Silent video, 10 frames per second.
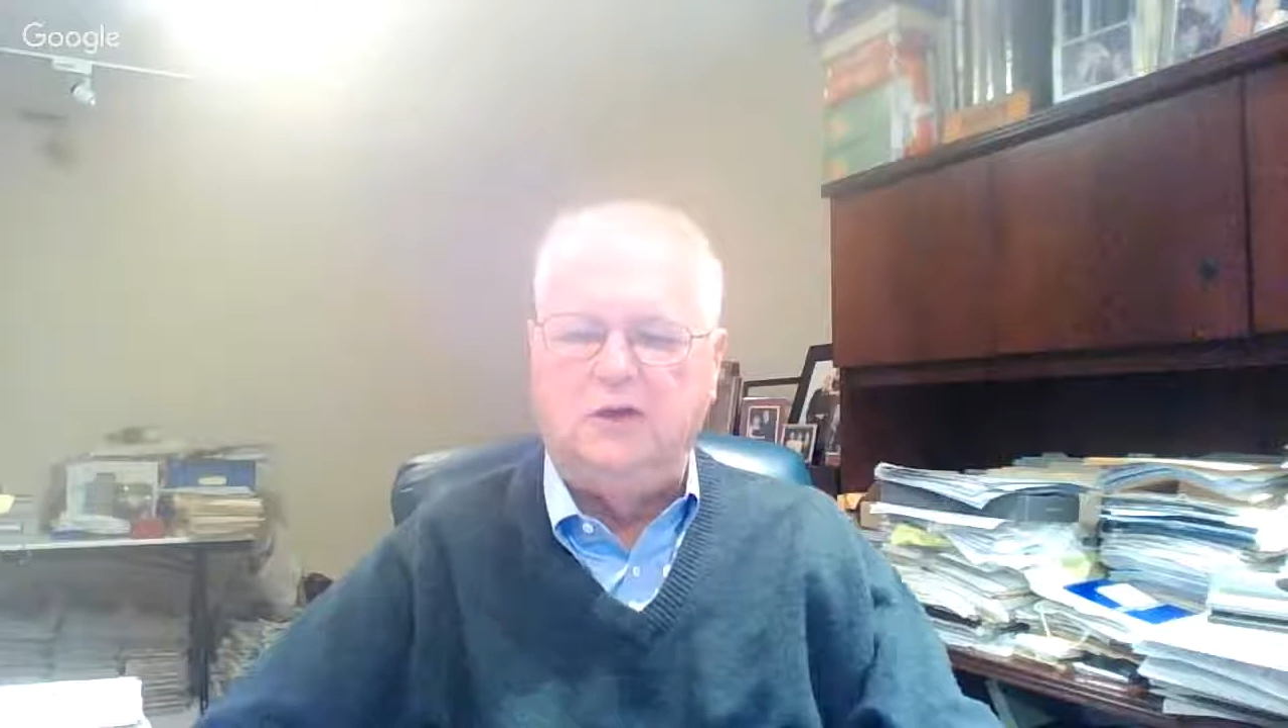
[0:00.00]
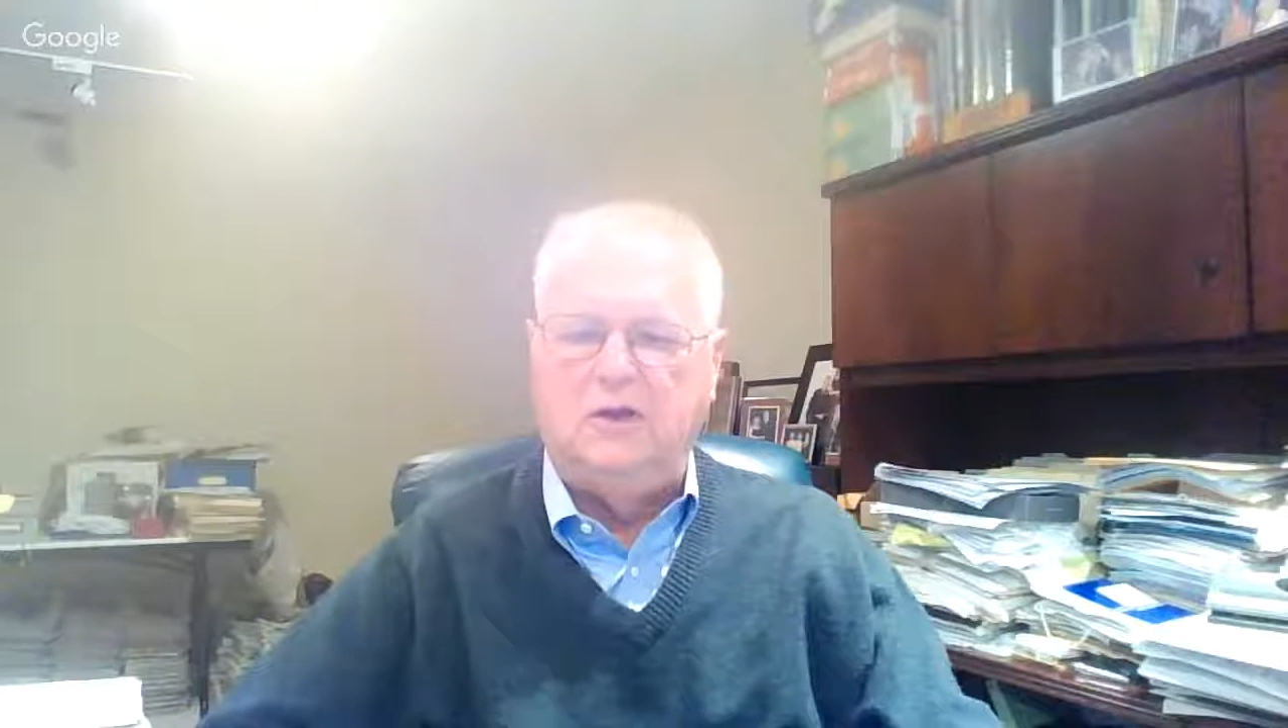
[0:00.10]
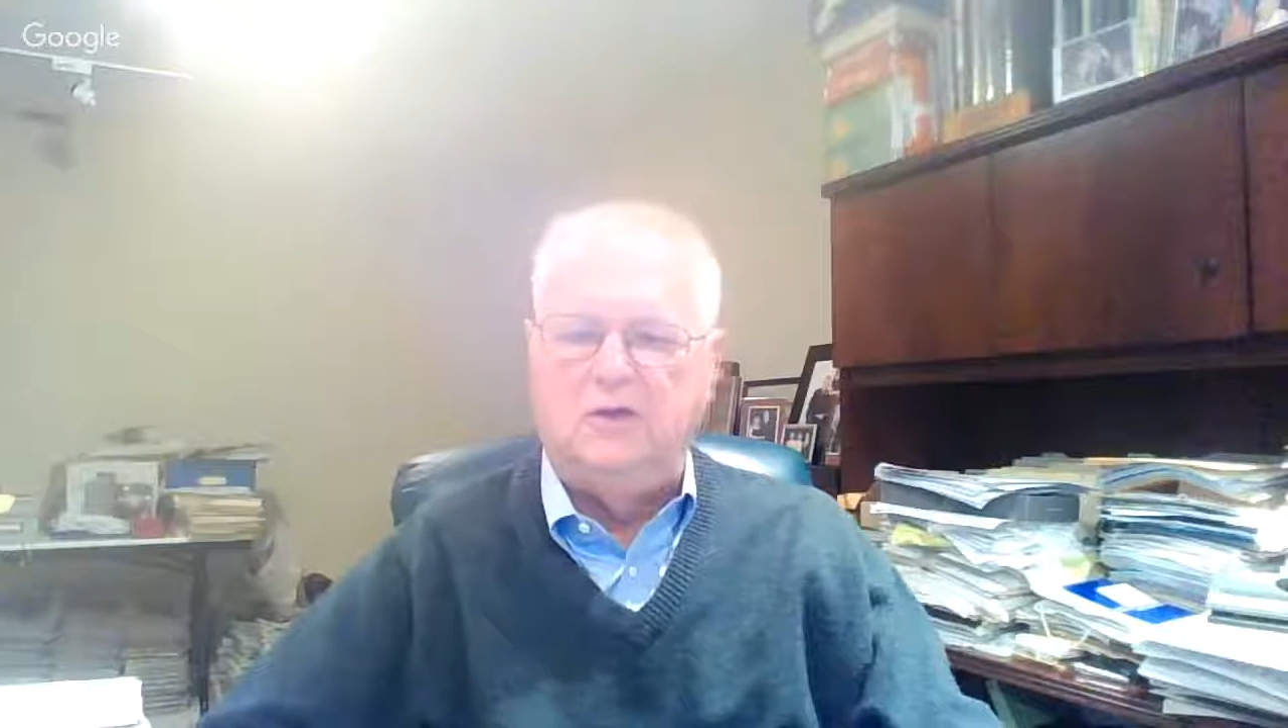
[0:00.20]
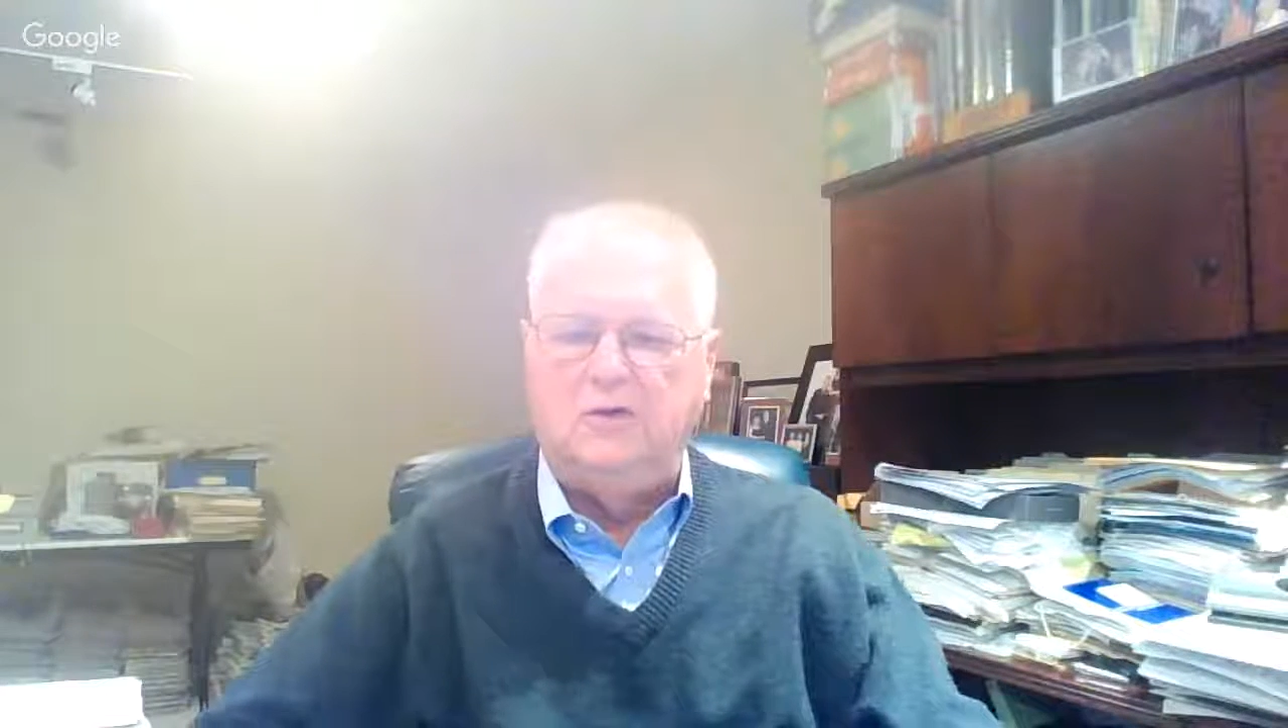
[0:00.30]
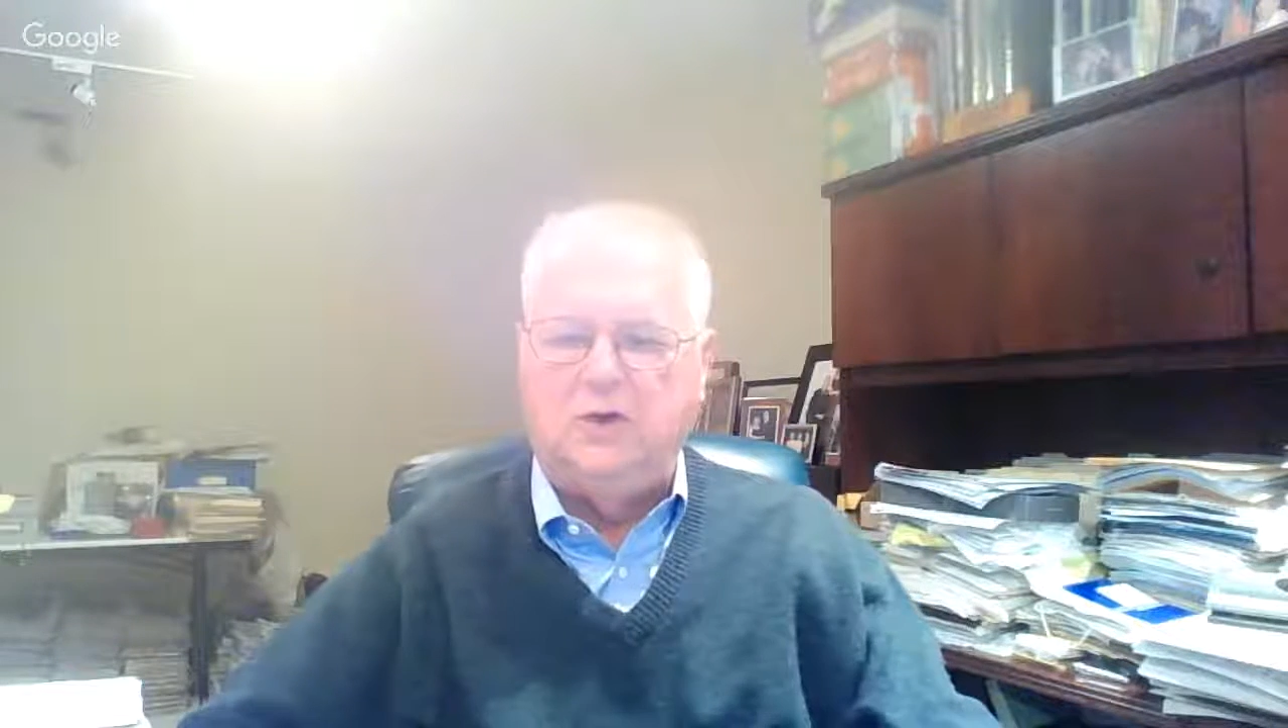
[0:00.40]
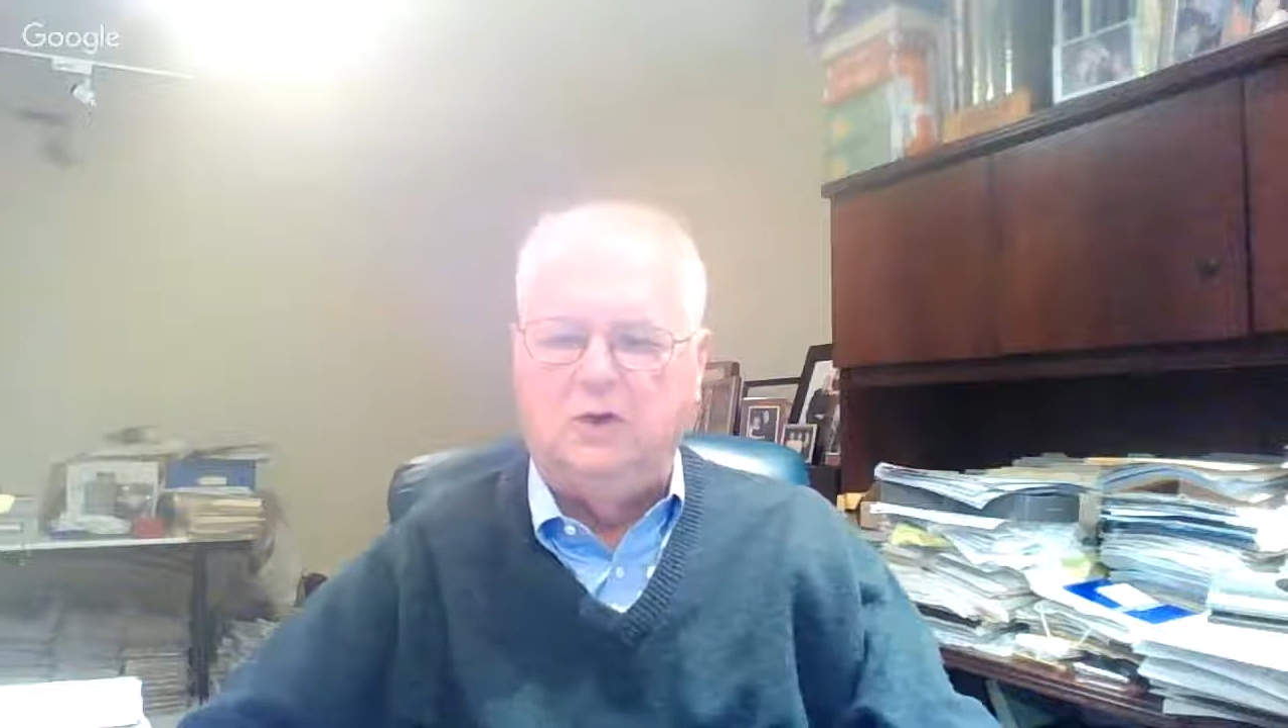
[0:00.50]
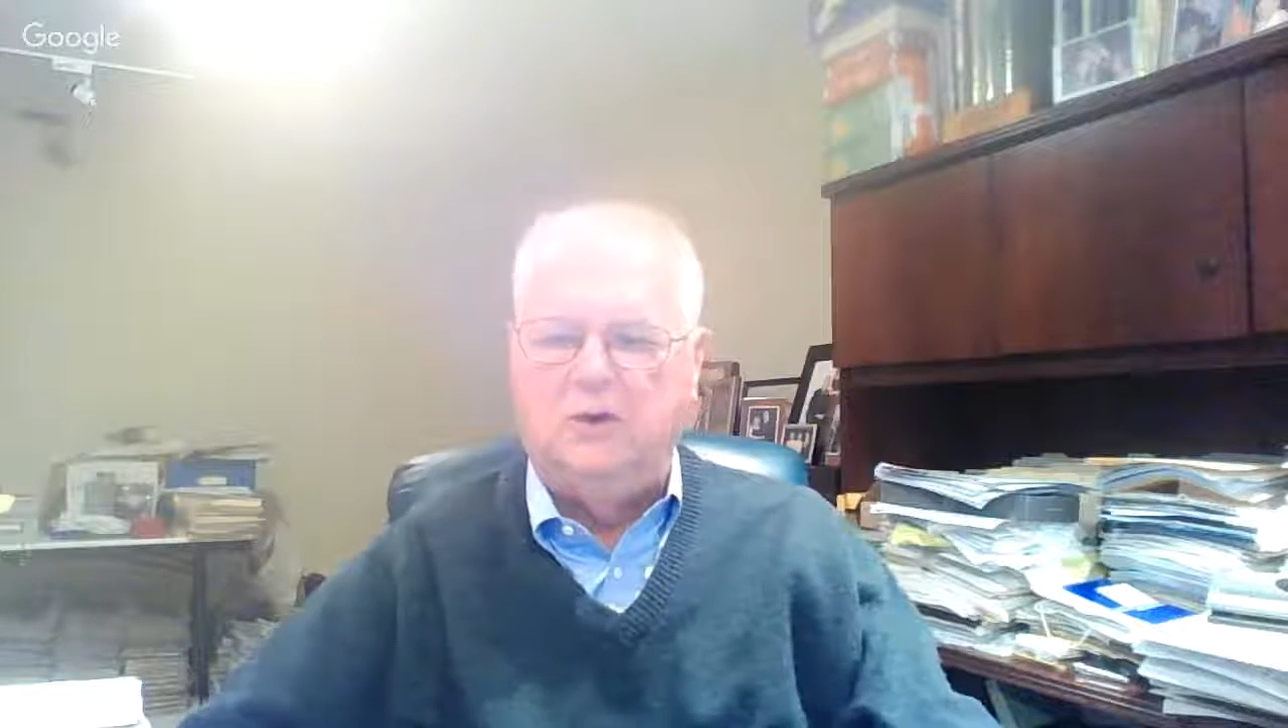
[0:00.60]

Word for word: so you go